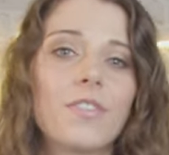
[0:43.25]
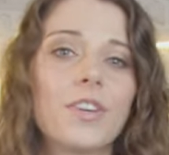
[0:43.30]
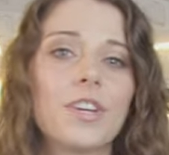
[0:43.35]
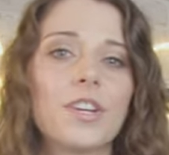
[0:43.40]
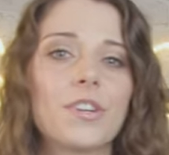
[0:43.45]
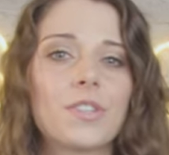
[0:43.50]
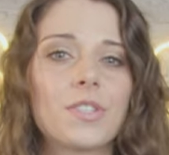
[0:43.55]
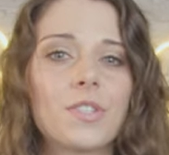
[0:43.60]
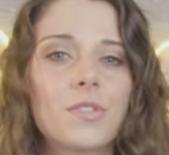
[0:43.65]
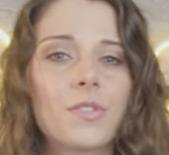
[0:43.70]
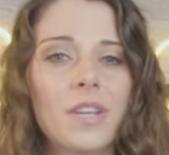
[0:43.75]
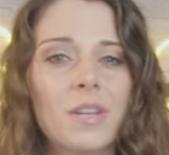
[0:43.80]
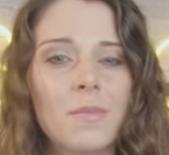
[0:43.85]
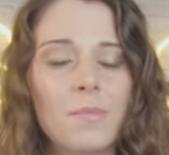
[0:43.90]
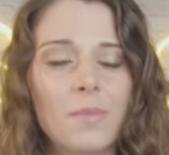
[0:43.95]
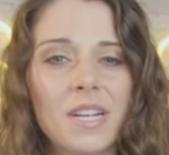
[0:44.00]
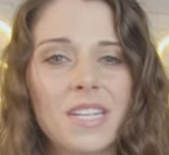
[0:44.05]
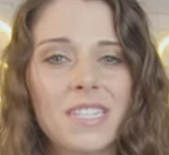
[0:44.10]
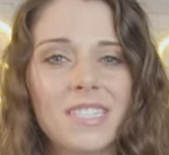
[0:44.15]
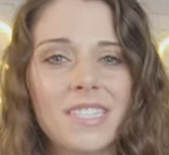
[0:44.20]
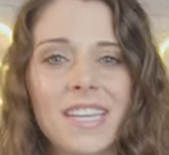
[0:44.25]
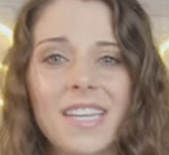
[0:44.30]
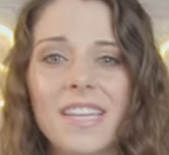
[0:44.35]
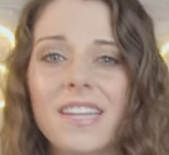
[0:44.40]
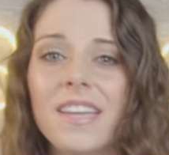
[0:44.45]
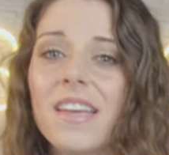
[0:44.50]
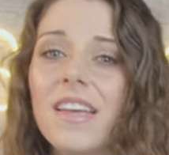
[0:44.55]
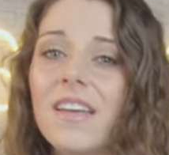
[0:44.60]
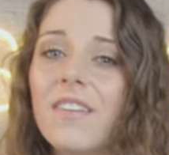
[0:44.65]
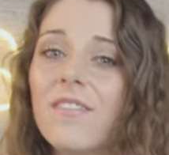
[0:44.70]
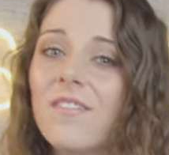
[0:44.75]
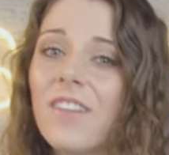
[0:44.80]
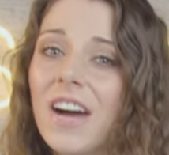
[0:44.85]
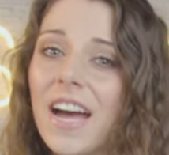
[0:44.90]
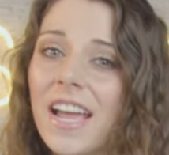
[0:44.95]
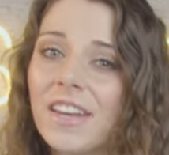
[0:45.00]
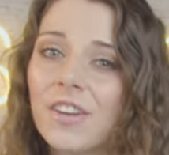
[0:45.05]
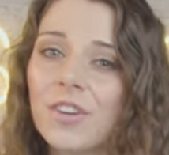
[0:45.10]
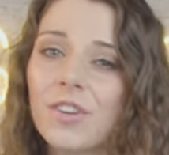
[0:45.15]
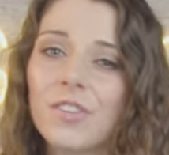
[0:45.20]
for your screen printed,
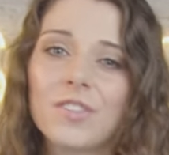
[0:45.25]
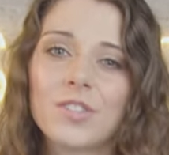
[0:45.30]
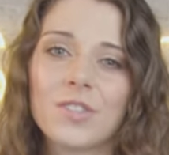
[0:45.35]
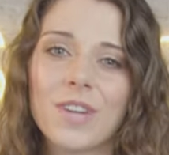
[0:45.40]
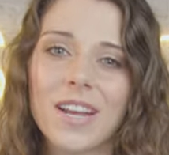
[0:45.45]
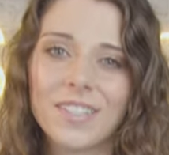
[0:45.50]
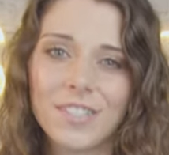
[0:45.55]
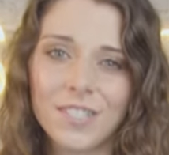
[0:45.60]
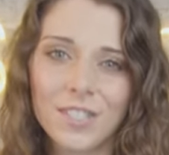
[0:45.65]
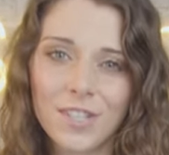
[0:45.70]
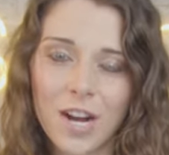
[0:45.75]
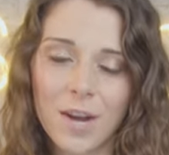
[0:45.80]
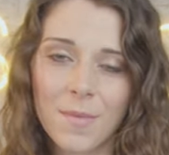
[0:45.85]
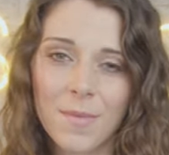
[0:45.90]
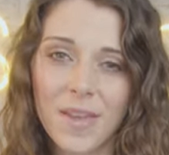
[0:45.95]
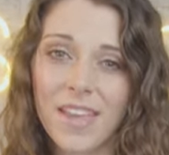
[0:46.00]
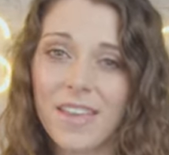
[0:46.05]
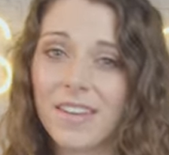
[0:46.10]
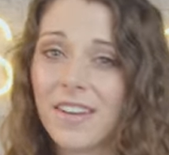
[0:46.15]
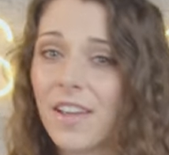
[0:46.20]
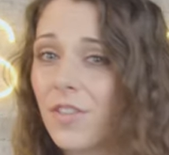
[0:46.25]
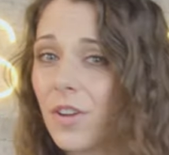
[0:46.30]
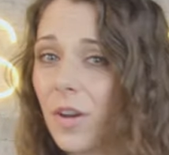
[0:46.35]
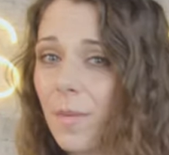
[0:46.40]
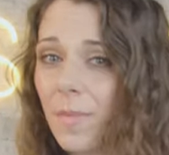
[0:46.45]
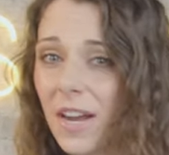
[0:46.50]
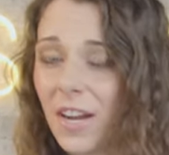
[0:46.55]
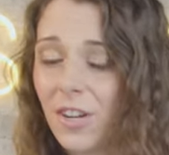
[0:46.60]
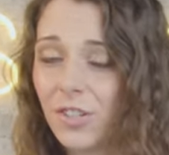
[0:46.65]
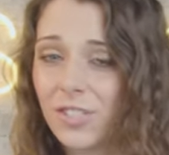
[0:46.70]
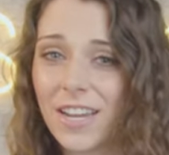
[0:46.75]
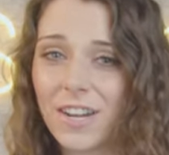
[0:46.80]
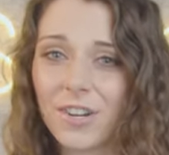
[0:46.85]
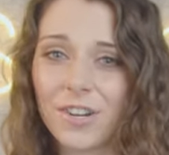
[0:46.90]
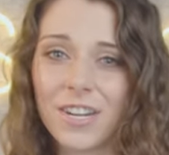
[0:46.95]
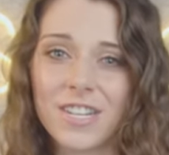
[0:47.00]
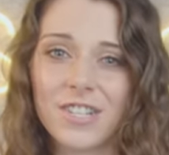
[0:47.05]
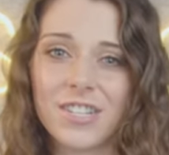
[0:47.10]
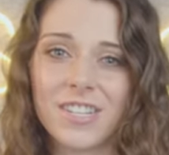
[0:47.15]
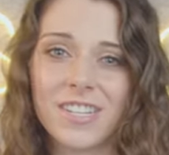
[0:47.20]
vinyl, direct-to-garment, and other apparel
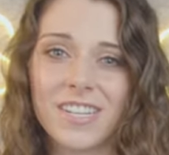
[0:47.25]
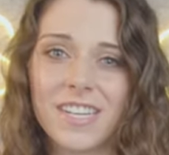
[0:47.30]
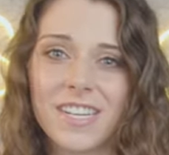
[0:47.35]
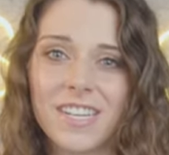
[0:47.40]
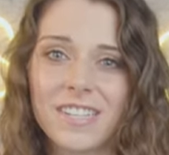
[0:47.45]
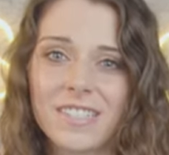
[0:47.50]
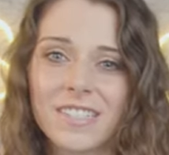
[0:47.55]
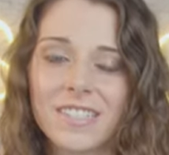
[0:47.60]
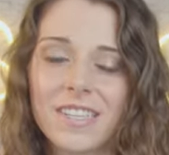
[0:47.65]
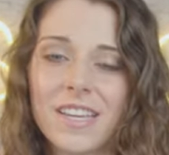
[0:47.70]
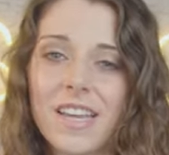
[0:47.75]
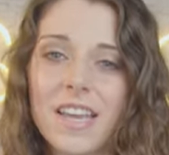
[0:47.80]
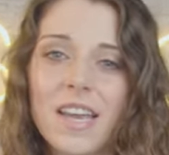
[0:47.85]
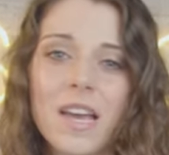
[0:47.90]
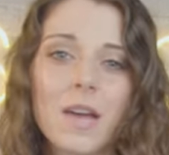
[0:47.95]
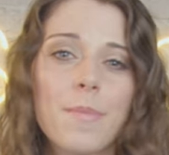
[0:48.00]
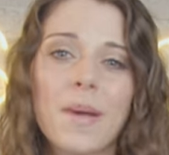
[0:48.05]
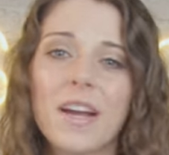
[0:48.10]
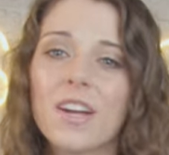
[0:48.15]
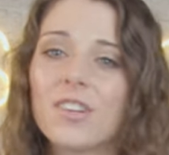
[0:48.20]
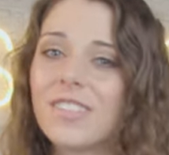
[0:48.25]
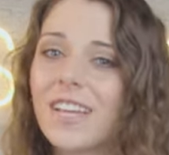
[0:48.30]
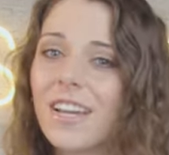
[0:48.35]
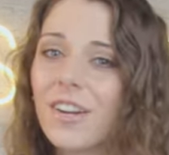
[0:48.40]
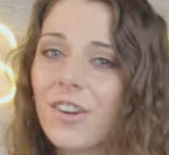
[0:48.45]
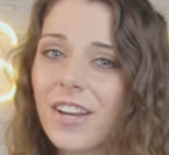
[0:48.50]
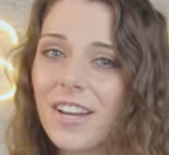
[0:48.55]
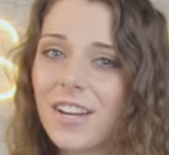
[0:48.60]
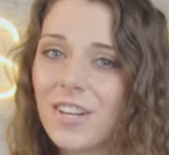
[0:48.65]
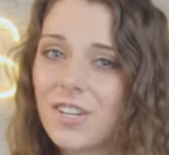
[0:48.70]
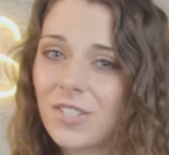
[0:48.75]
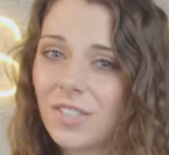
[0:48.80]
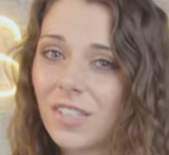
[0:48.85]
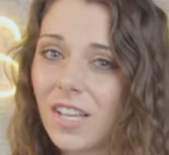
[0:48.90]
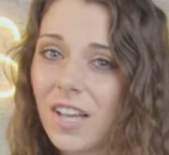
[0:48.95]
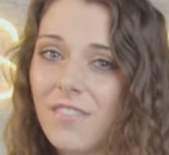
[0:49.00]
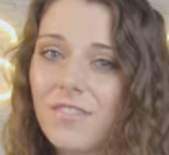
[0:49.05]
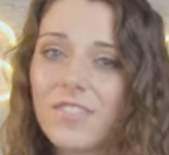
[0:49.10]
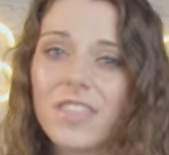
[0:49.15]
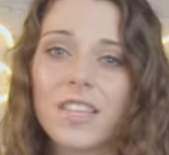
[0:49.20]
decoration needs. Apparel decorators
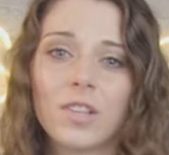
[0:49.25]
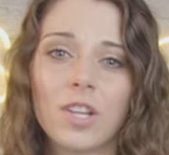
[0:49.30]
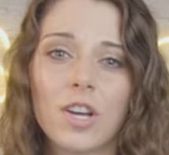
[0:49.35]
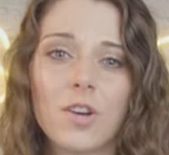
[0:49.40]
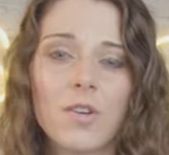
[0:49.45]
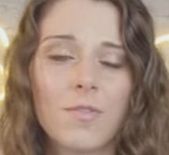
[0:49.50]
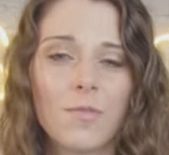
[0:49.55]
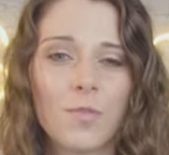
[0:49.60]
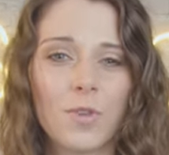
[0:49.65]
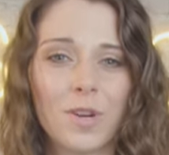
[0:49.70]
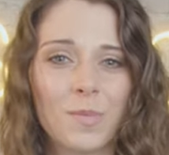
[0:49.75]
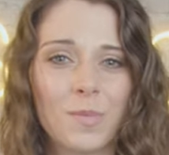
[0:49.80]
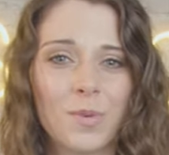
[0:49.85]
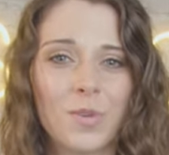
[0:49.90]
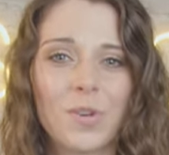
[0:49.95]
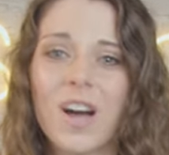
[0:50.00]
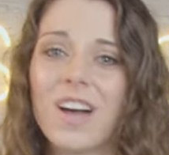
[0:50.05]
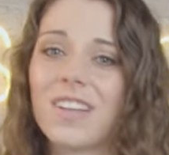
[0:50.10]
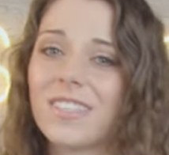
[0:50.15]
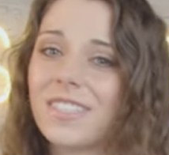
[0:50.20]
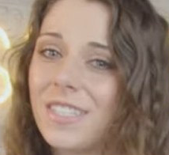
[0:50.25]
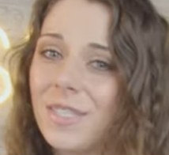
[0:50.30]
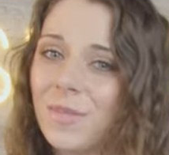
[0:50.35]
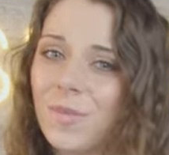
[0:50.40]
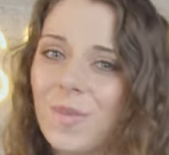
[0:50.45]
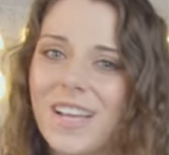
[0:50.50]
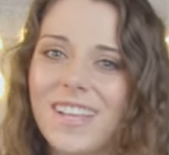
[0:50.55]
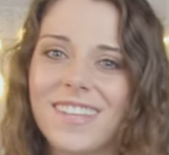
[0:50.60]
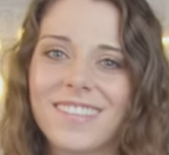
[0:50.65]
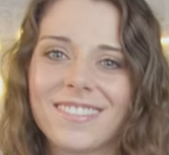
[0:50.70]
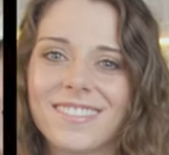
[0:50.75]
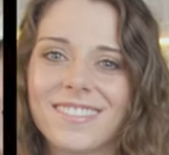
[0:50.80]
love the low affordable cost as well.